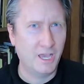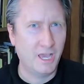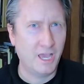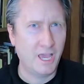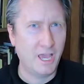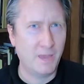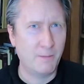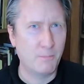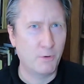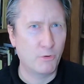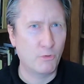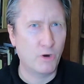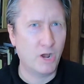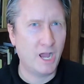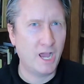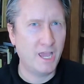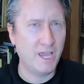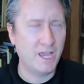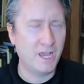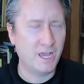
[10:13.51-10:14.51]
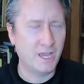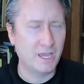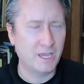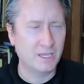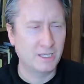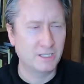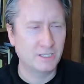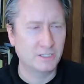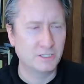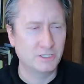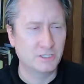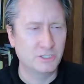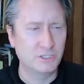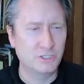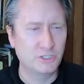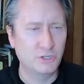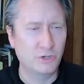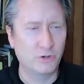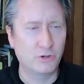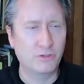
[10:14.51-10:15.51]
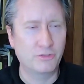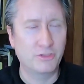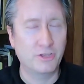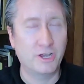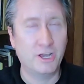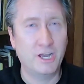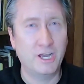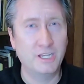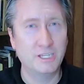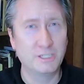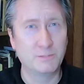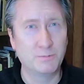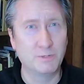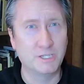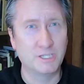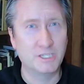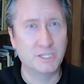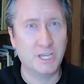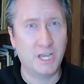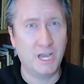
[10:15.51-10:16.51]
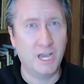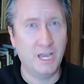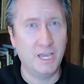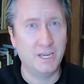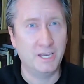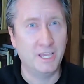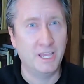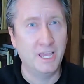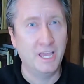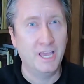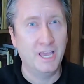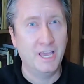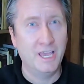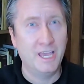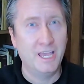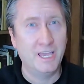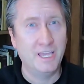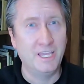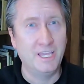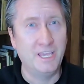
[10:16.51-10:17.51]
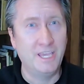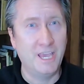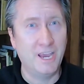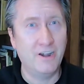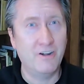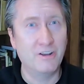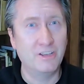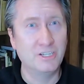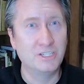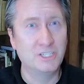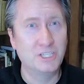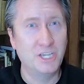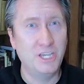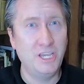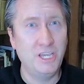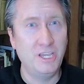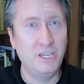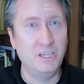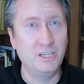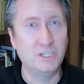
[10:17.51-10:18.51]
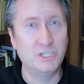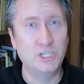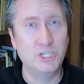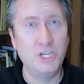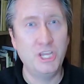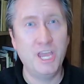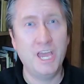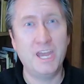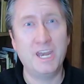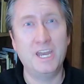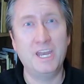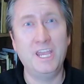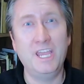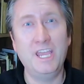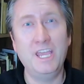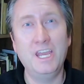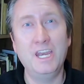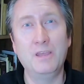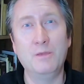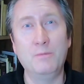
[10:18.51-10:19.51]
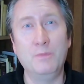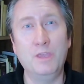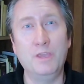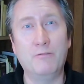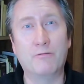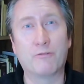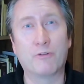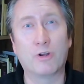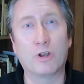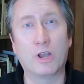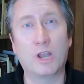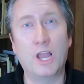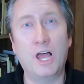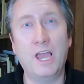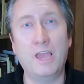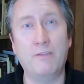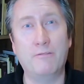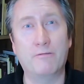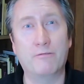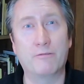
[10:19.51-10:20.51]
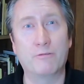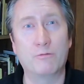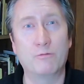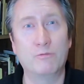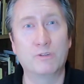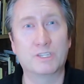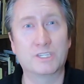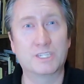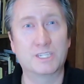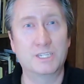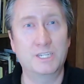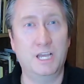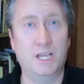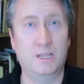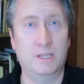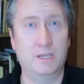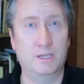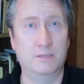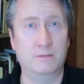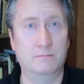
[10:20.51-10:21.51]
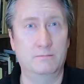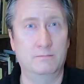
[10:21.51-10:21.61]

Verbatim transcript: And Mariah took the husband's side, guaranteeing she had an enemy for life with Stella.